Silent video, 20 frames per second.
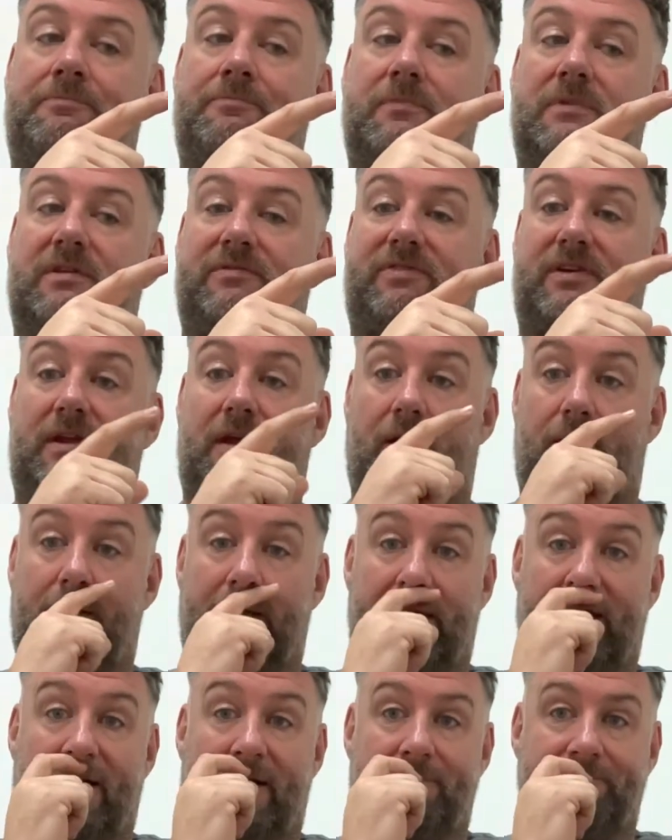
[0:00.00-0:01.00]
video
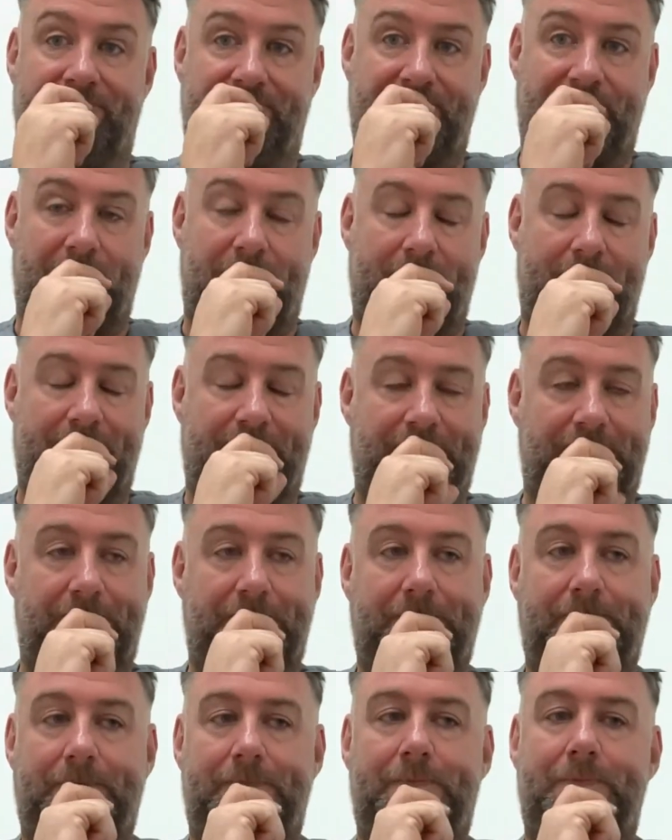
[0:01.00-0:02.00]
here.
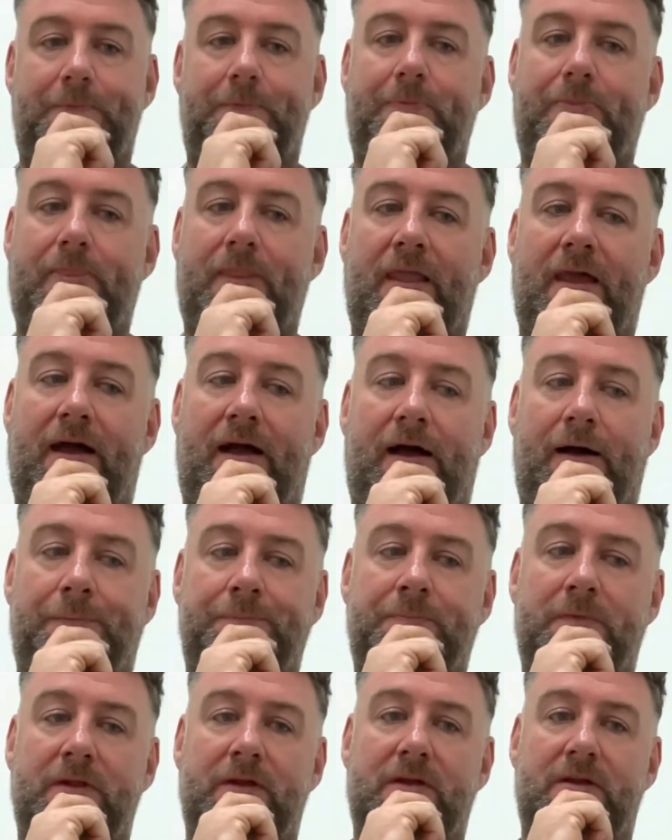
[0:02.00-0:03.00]

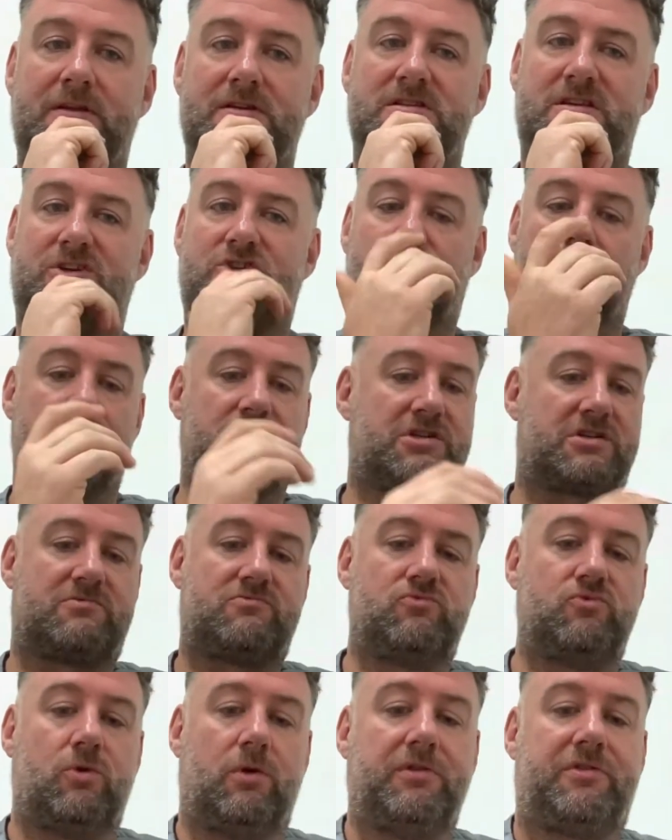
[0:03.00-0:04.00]
So
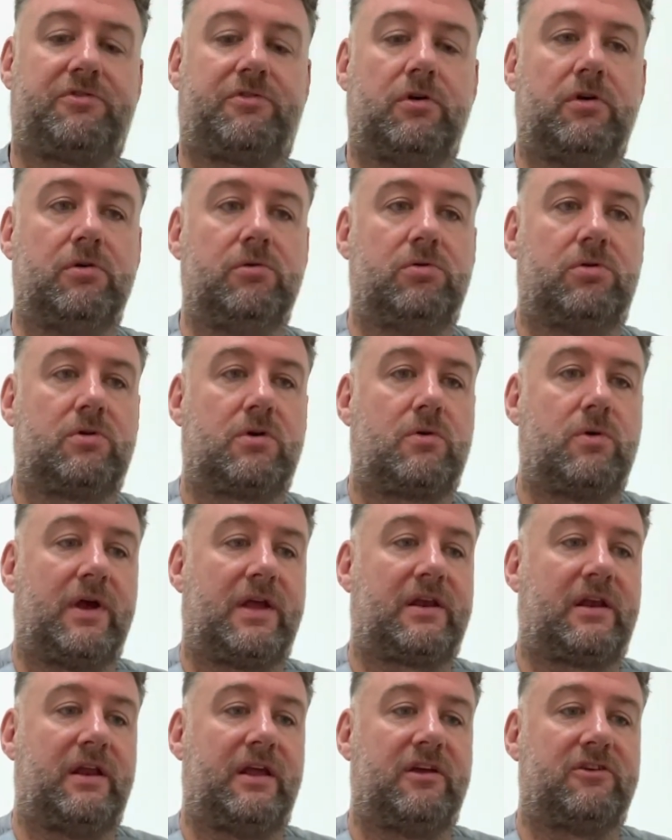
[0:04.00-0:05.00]
just run through
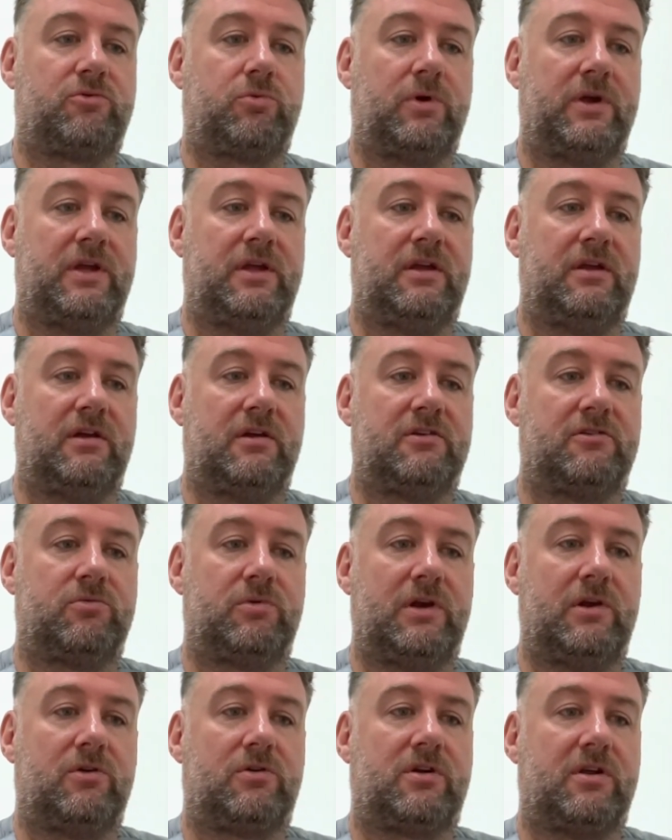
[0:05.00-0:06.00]
quickly as we
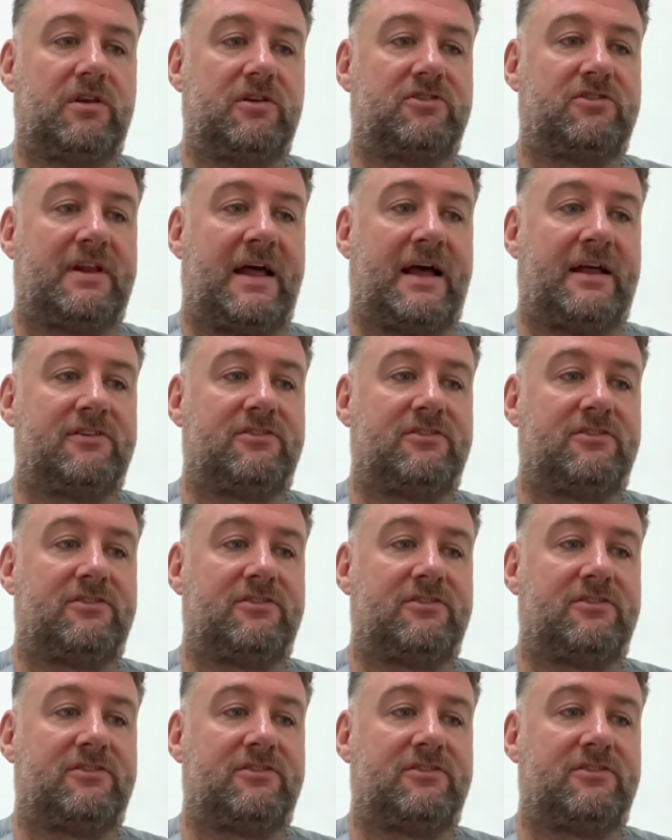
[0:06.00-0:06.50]
look at the stats